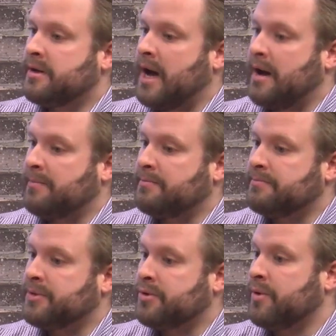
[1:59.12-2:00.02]
Um,
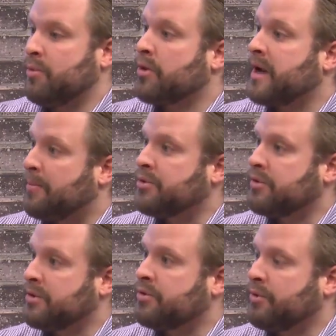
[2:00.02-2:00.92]
to a more
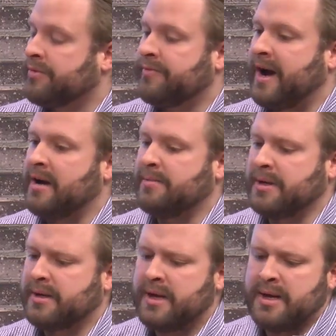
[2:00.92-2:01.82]
temperature-controlled
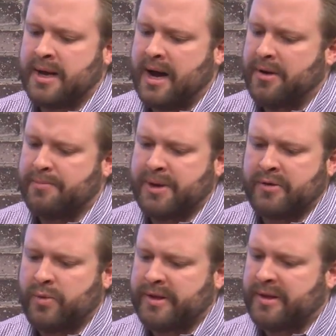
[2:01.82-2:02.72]
environment. Uh, big swings